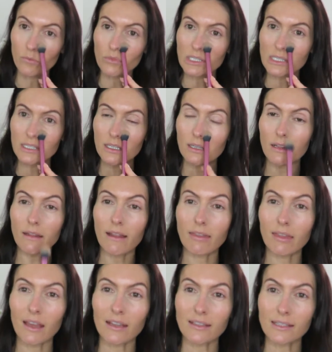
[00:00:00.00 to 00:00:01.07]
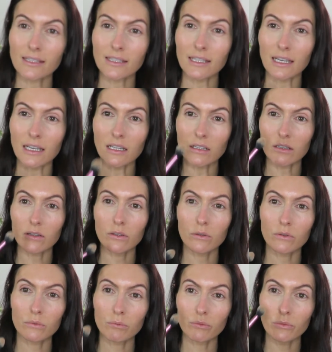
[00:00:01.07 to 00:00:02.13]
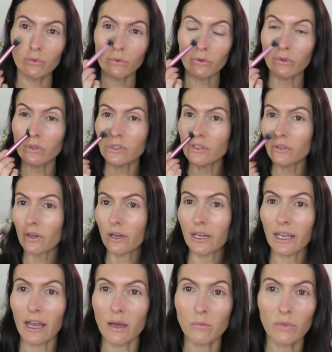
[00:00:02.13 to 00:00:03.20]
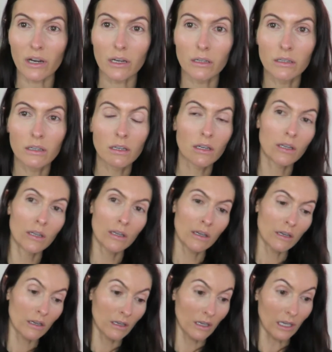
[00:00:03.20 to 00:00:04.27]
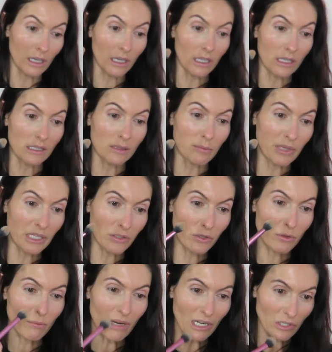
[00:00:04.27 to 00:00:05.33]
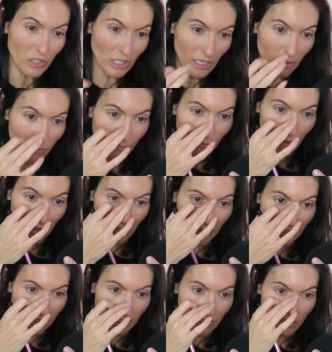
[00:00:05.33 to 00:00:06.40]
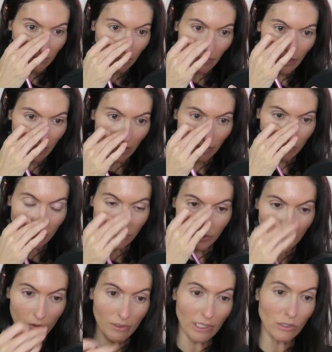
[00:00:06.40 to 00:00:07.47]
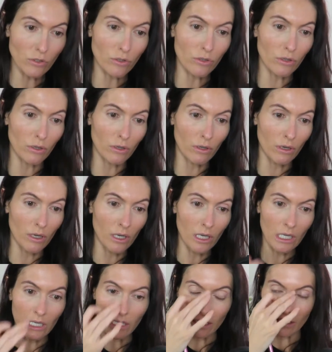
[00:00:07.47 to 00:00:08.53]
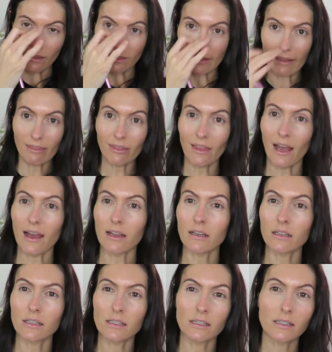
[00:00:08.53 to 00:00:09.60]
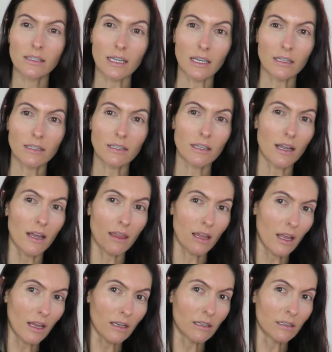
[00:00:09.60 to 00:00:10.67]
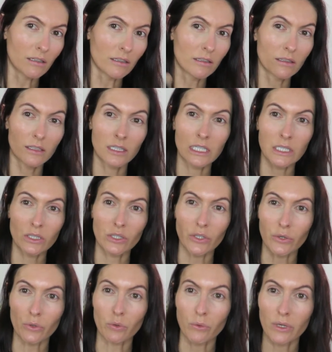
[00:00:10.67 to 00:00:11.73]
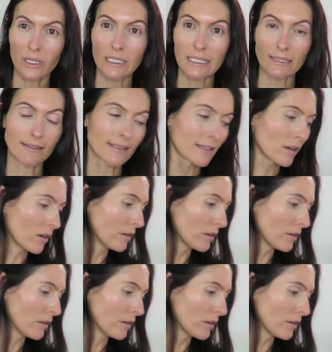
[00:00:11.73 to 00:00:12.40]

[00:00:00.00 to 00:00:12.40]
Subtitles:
I'm just gonna let that sit. Oh, it looks good on camera. It is a bit too much in person, but I'm just going to let that sit and then, you know, dust it